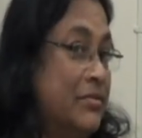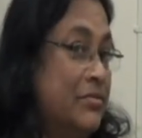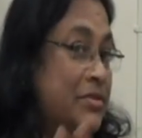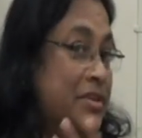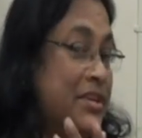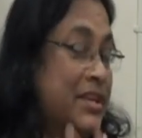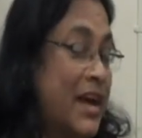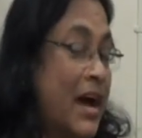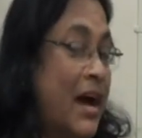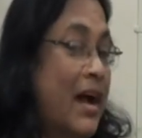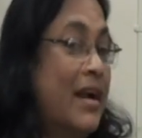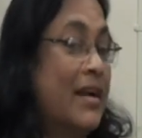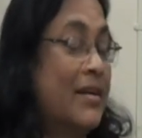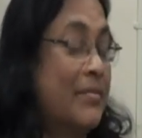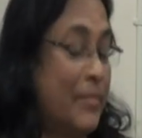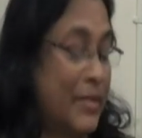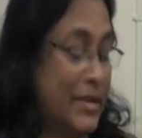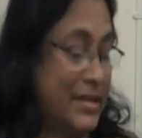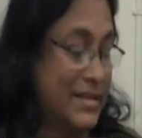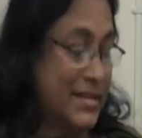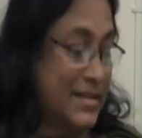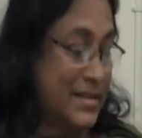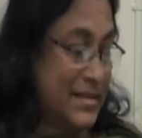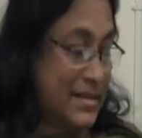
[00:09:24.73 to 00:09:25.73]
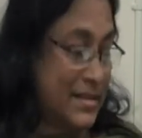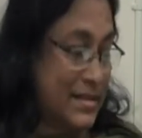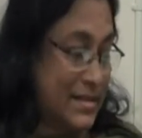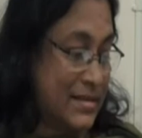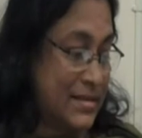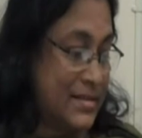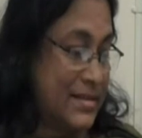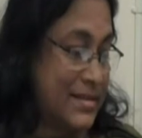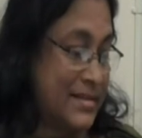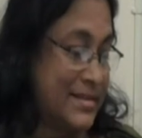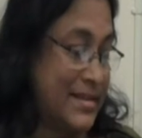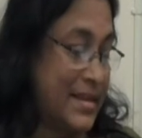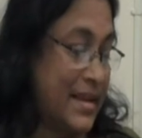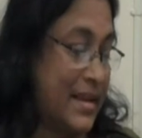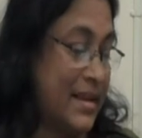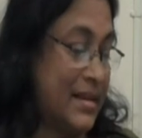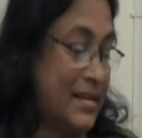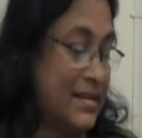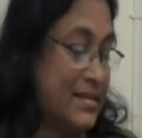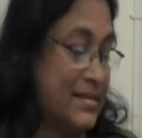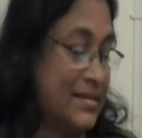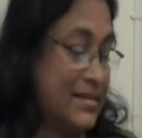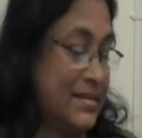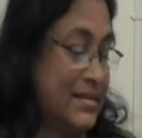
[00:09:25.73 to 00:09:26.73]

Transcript: You heard my sister, she said